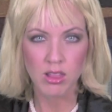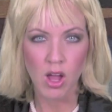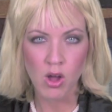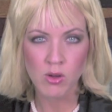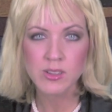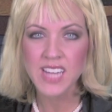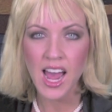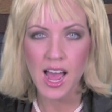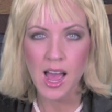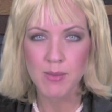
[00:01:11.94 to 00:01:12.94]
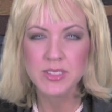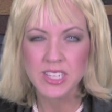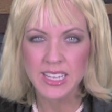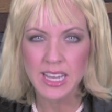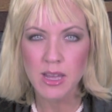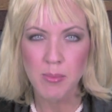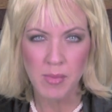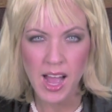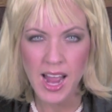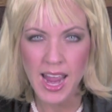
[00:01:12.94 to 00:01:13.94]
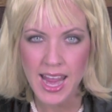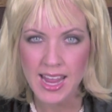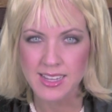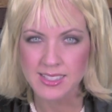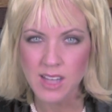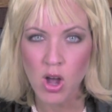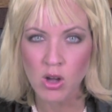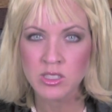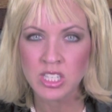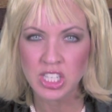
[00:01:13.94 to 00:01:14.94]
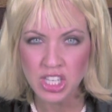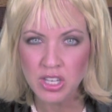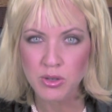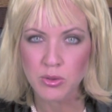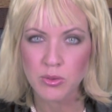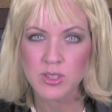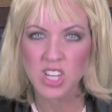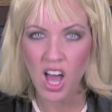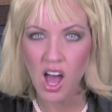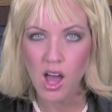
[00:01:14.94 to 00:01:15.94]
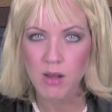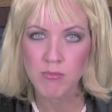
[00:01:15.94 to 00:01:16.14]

long time to get my hands on you, Tot